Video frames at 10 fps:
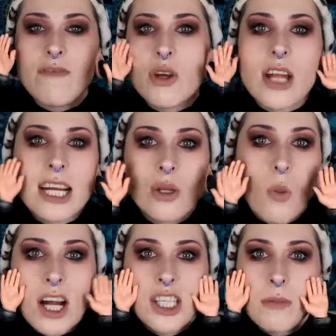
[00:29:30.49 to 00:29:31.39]
if you liked
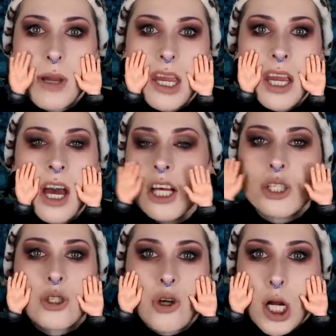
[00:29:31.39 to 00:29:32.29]
watching me
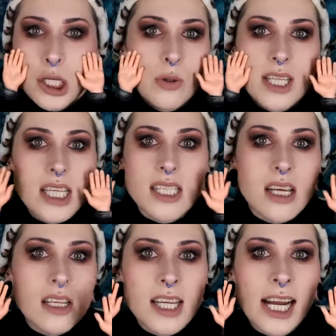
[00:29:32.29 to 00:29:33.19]
struggle with these
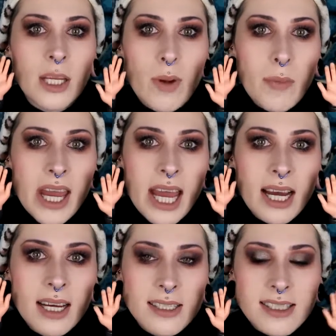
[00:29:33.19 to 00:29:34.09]
little tiny baby
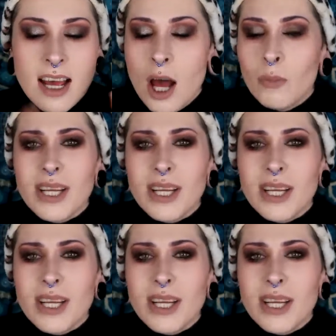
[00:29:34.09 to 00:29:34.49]
hands,